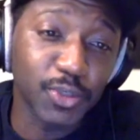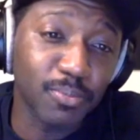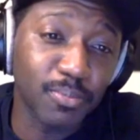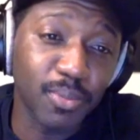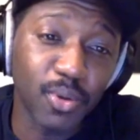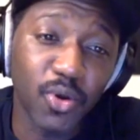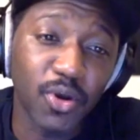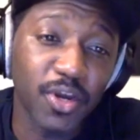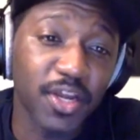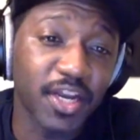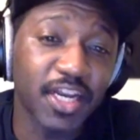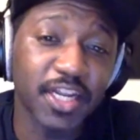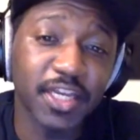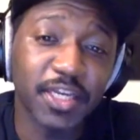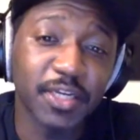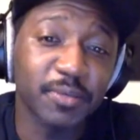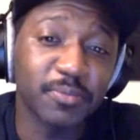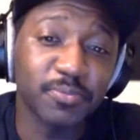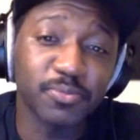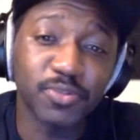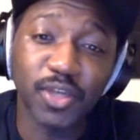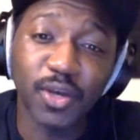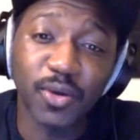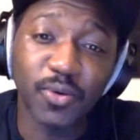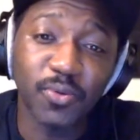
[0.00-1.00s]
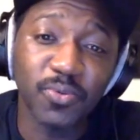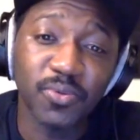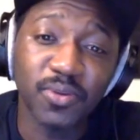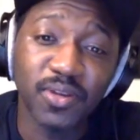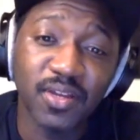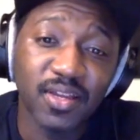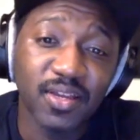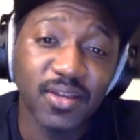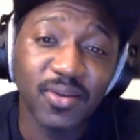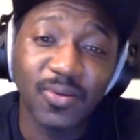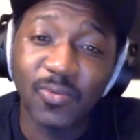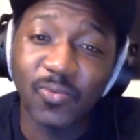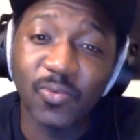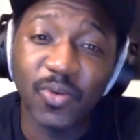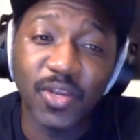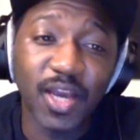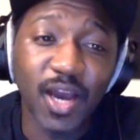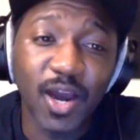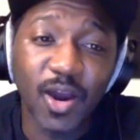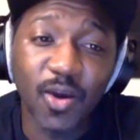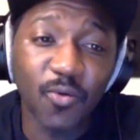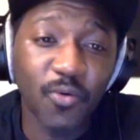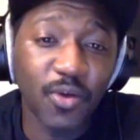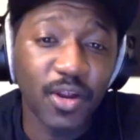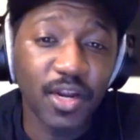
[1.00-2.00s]
up boy in them. So we
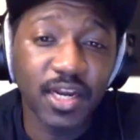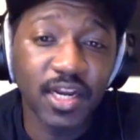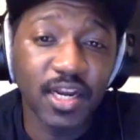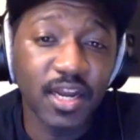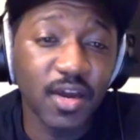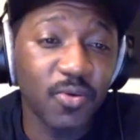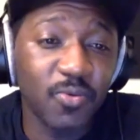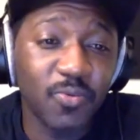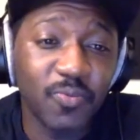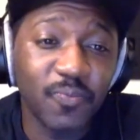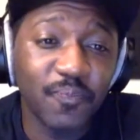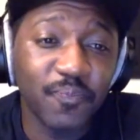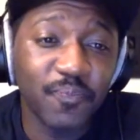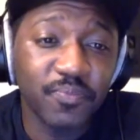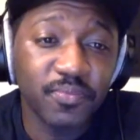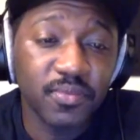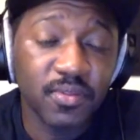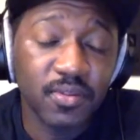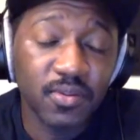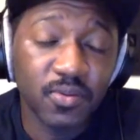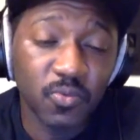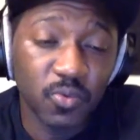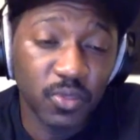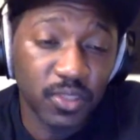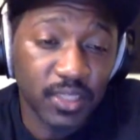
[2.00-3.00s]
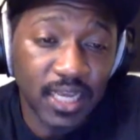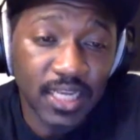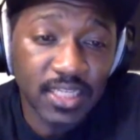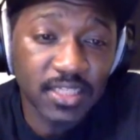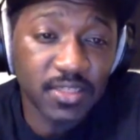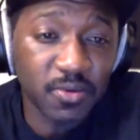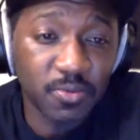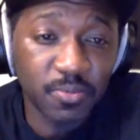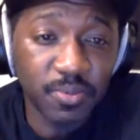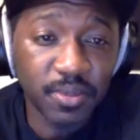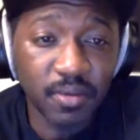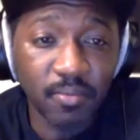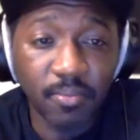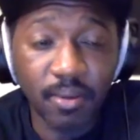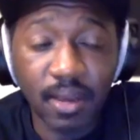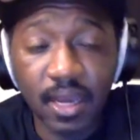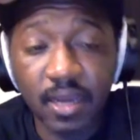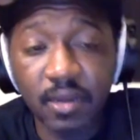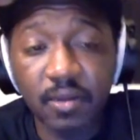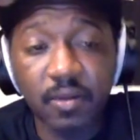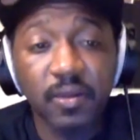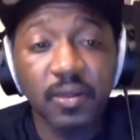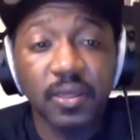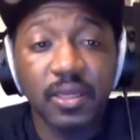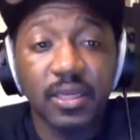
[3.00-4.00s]
already know what that's going to be
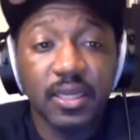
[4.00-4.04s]
about.